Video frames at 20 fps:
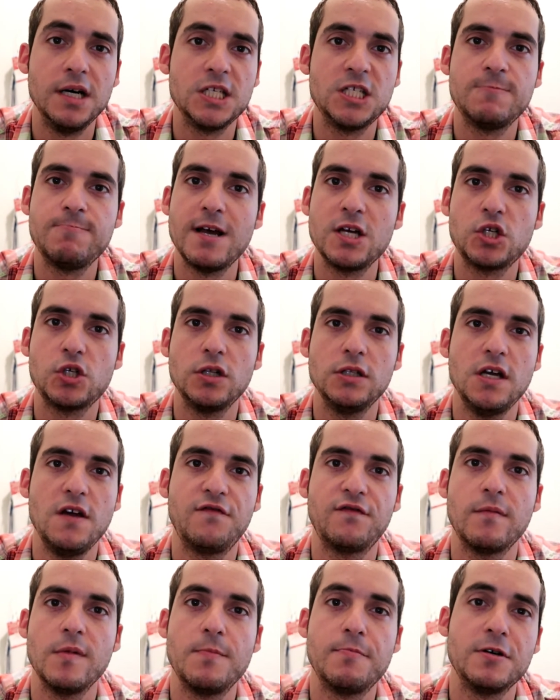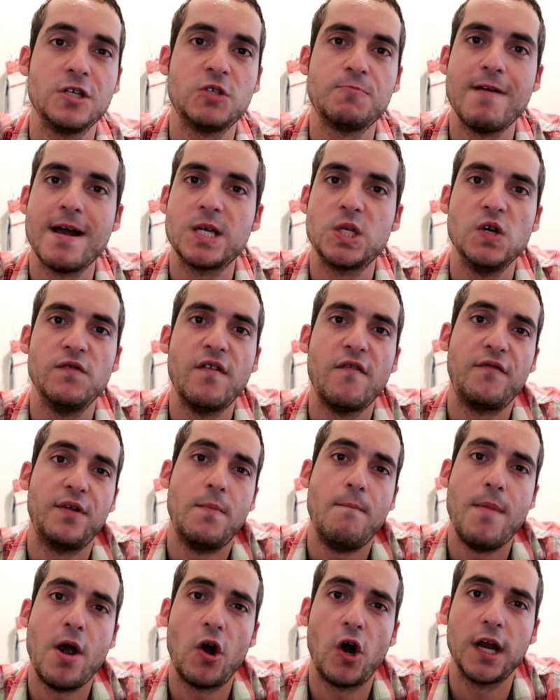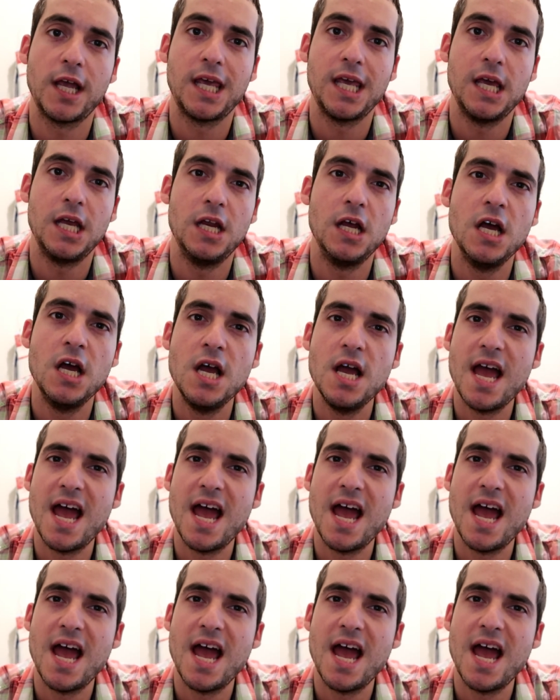especially from the perspective of an American,